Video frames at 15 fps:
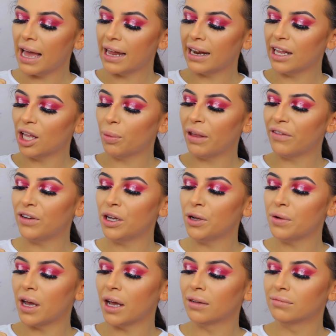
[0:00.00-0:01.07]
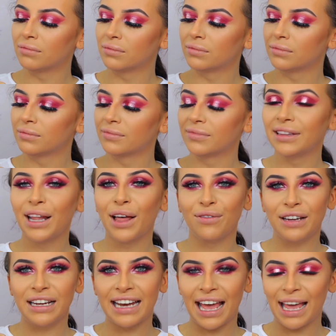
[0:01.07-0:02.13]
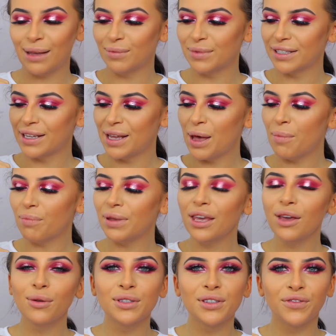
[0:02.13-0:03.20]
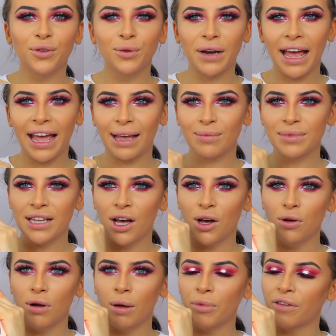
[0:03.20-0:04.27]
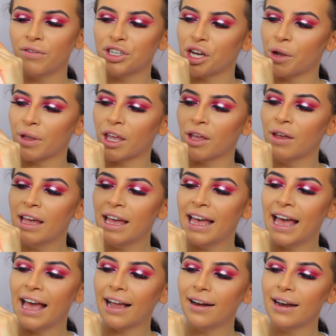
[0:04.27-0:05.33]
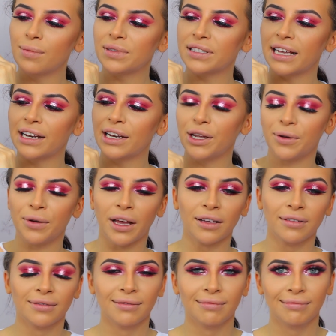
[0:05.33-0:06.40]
and a little bit of Luna. Lovely names, beautiful names. Oh, I'm not even showing you. Eclipse and Luna.